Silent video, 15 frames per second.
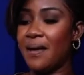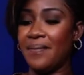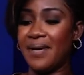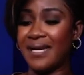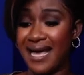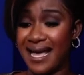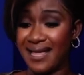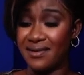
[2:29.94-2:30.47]

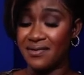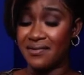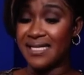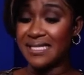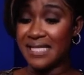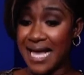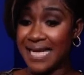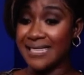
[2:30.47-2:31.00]
But
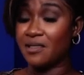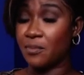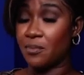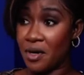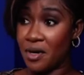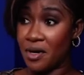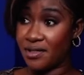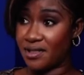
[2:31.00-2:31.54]
otherwise, as a
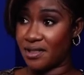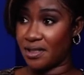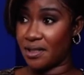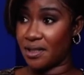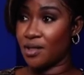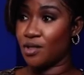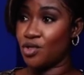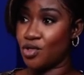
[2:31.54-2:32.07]

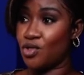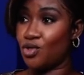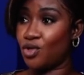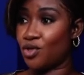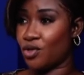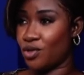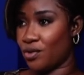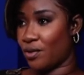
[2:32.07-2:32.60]
person, you
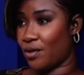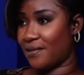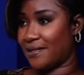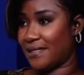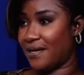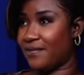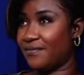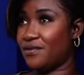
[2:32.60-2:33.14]
should know yourself.